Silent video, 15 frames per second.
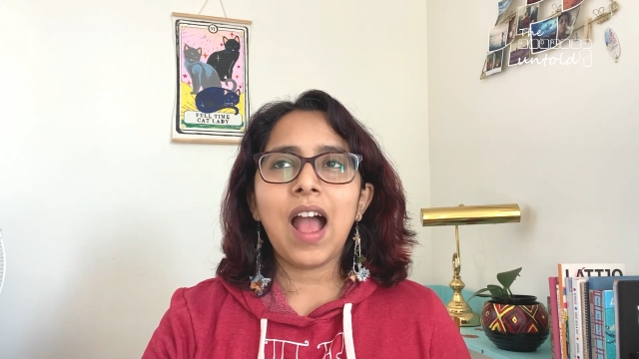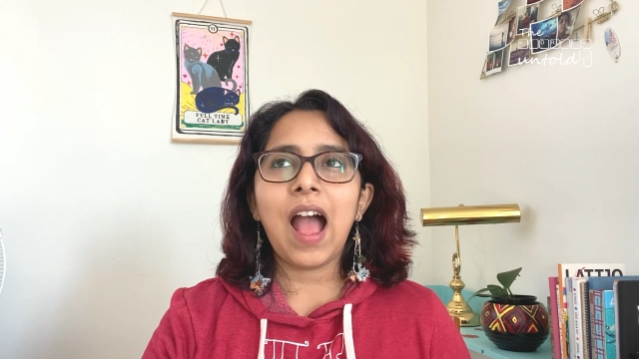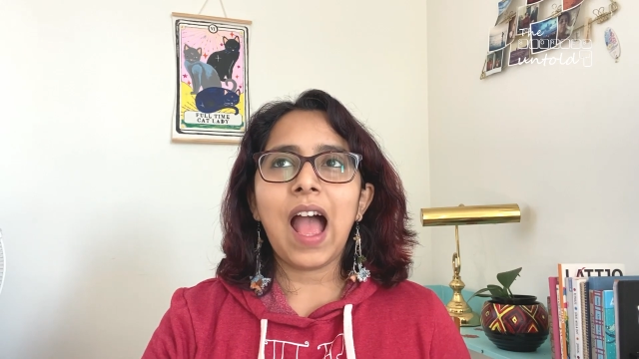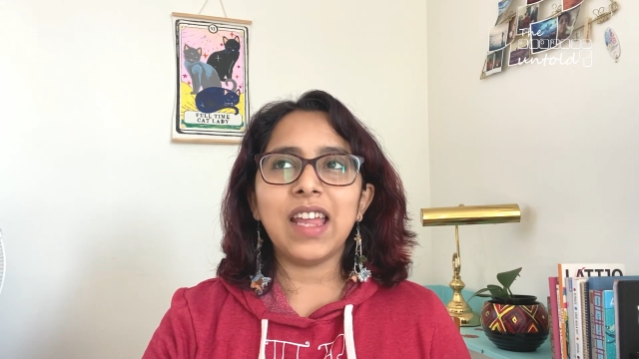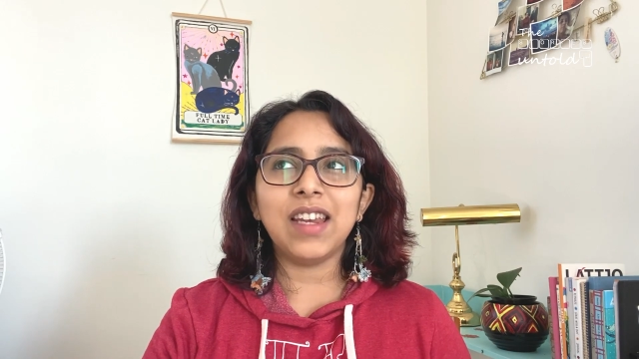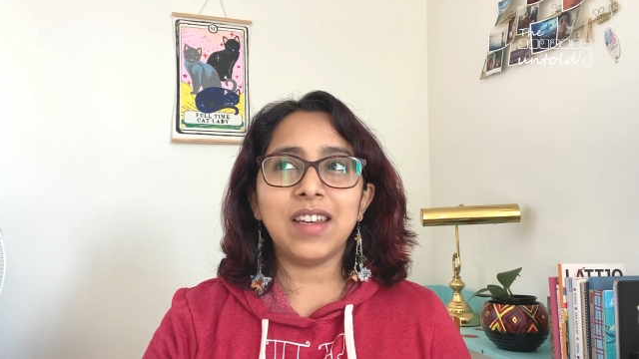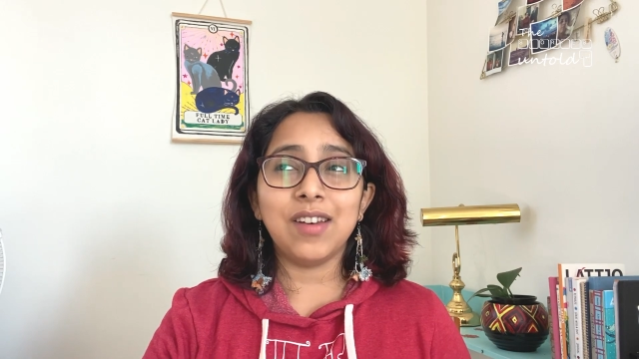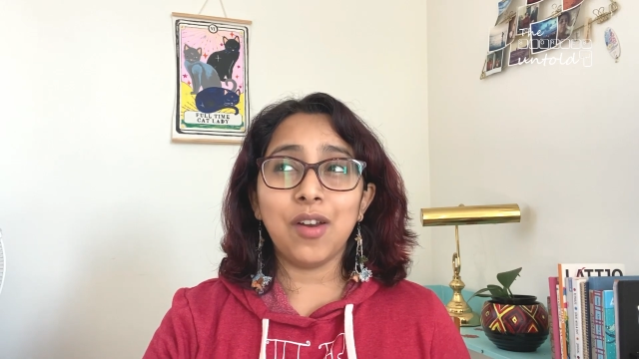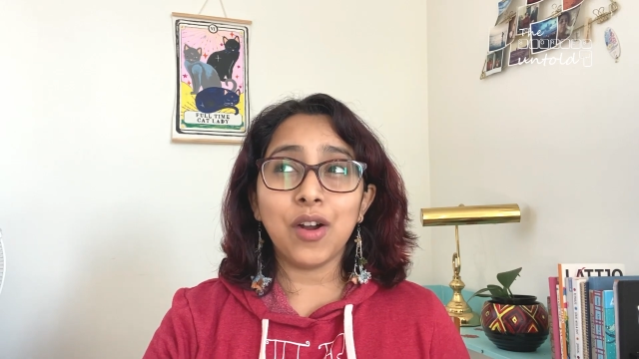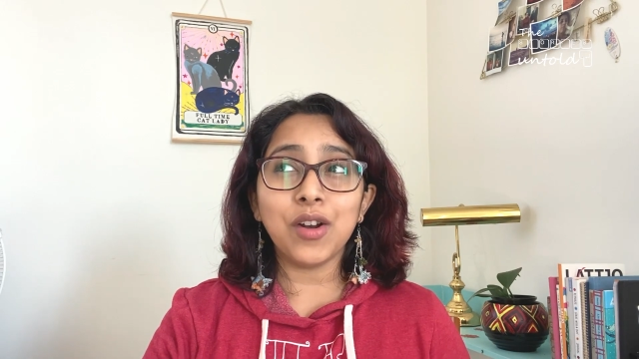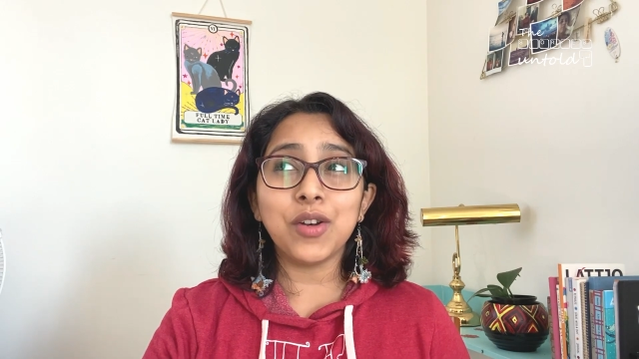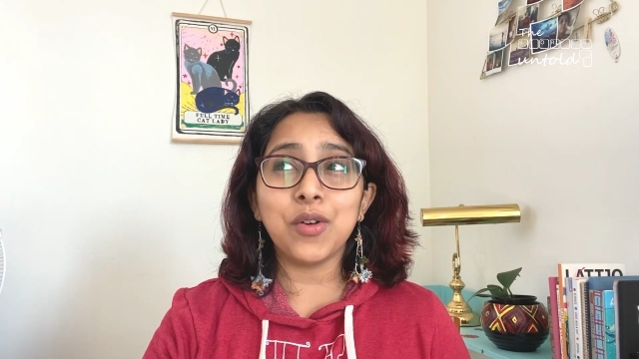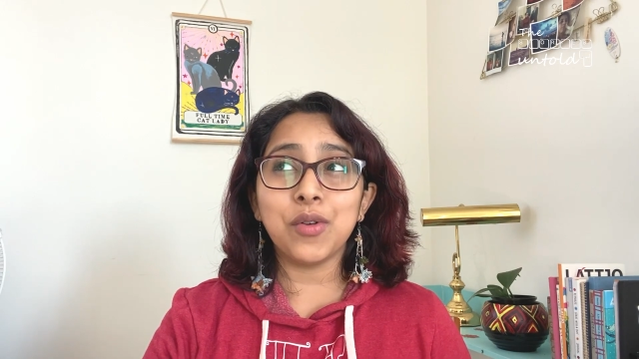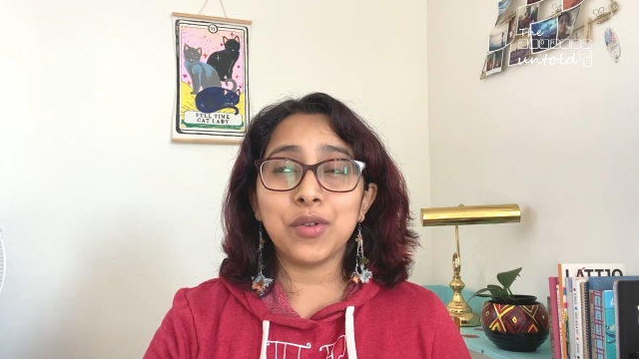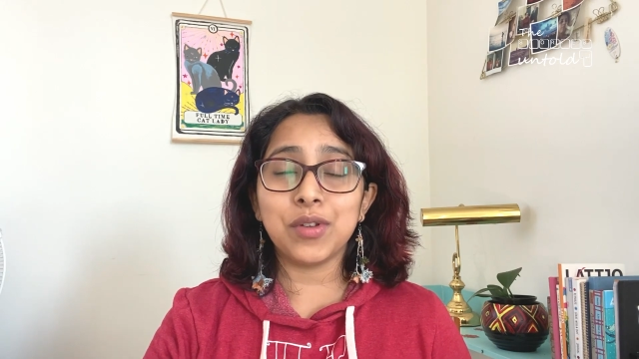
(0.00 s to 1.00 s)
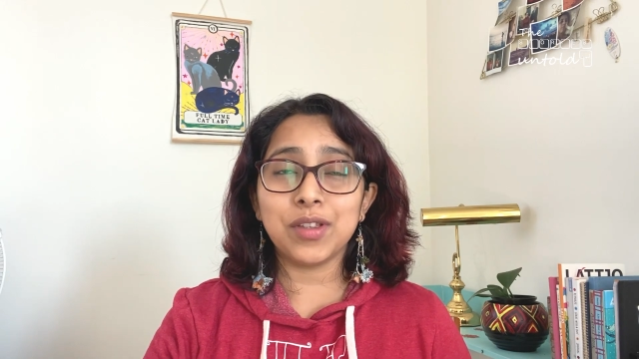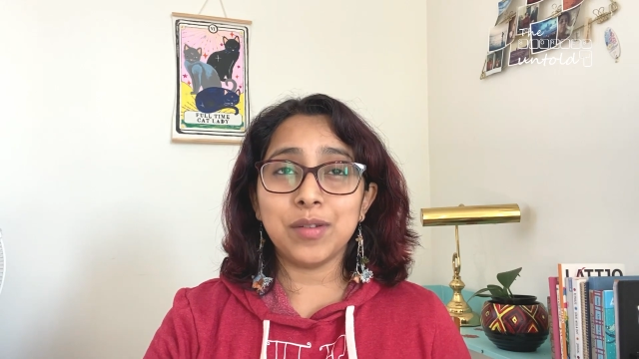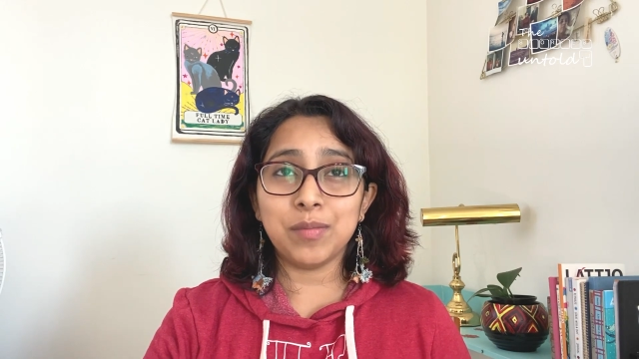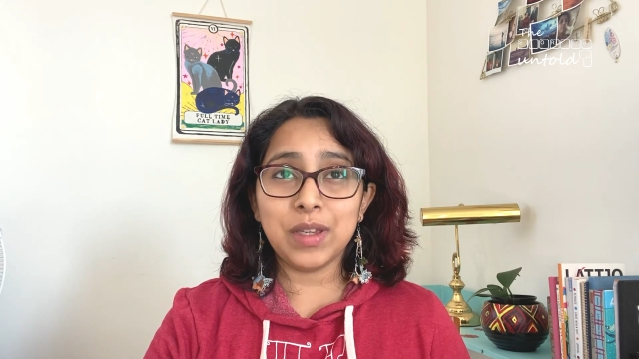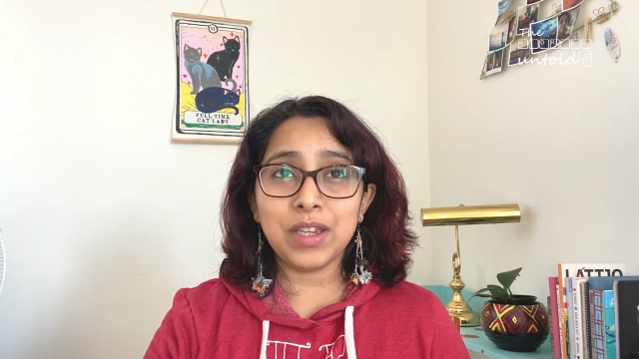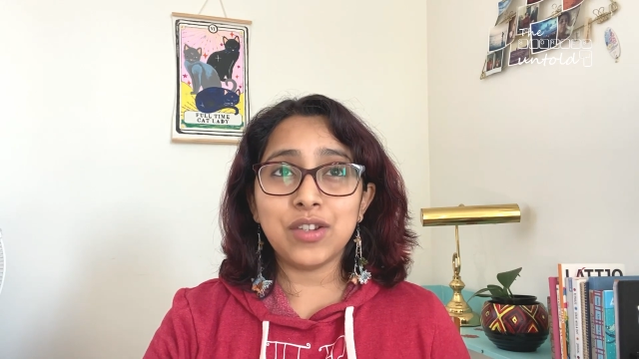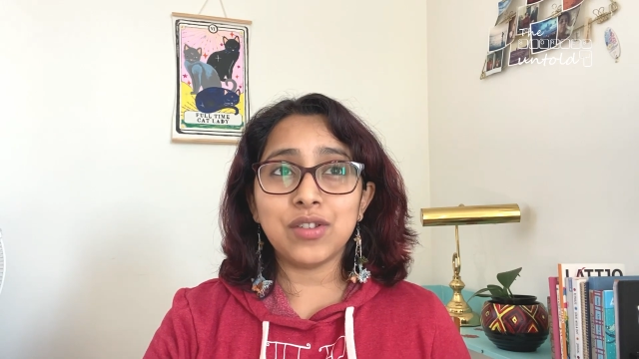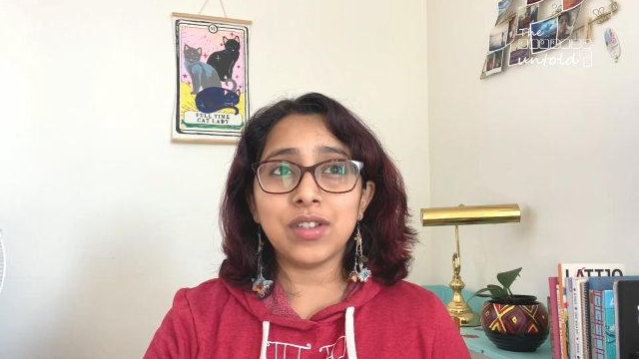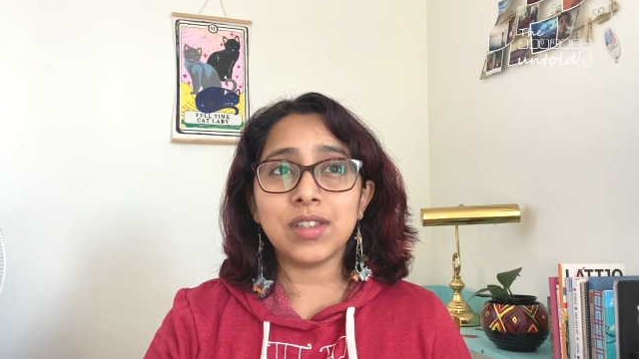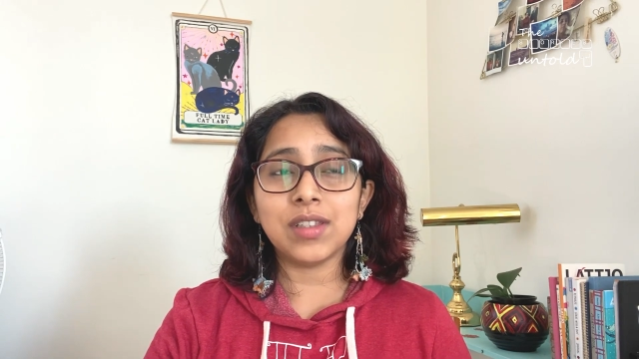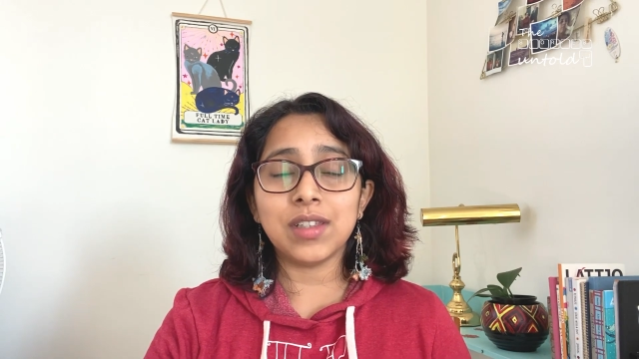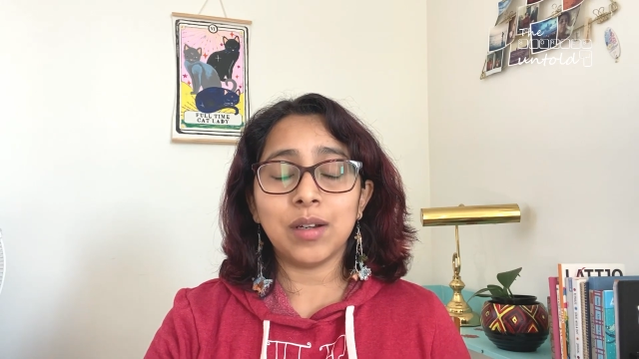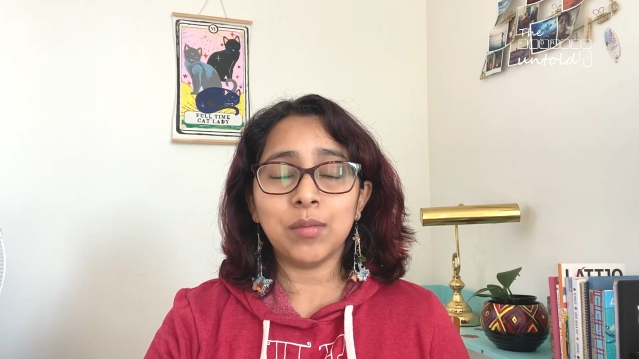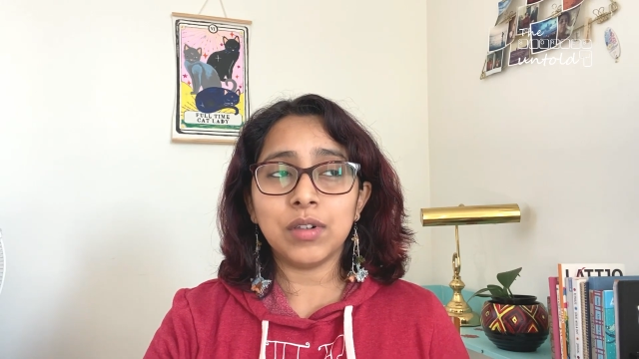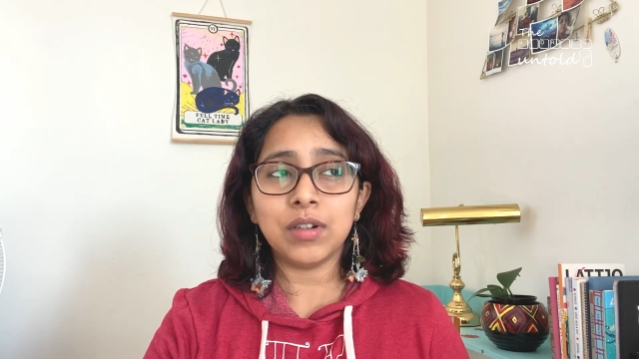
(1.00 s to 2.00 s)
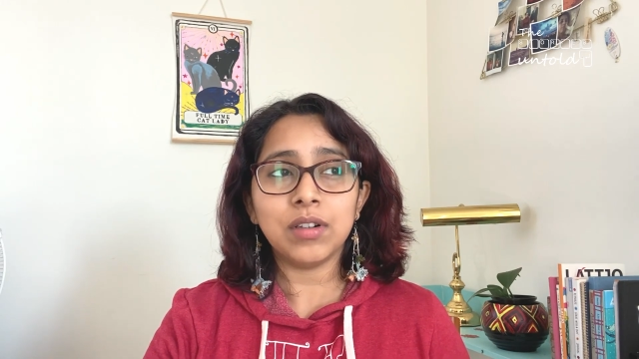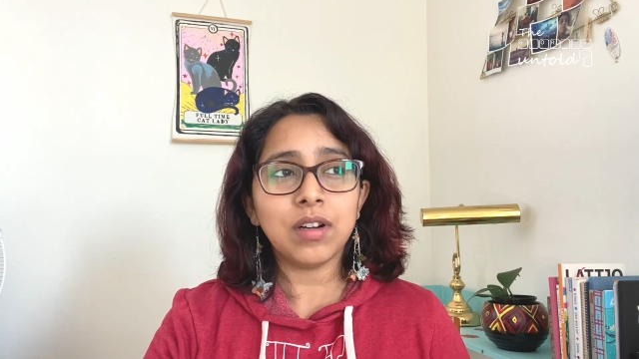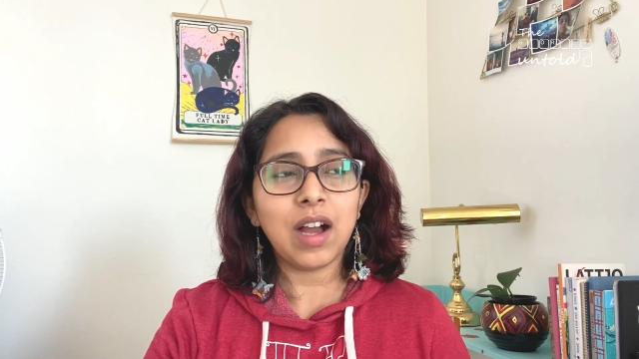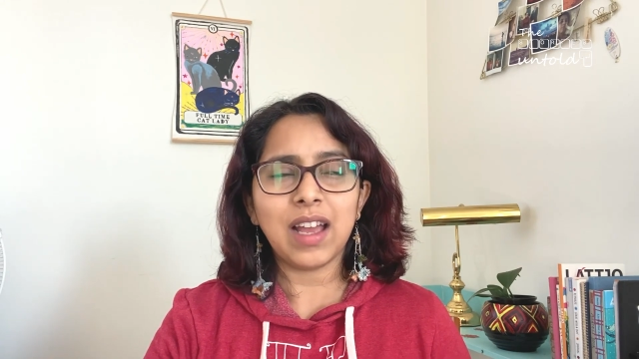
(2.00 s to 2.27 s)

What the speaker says: I did not go to the beach this summer.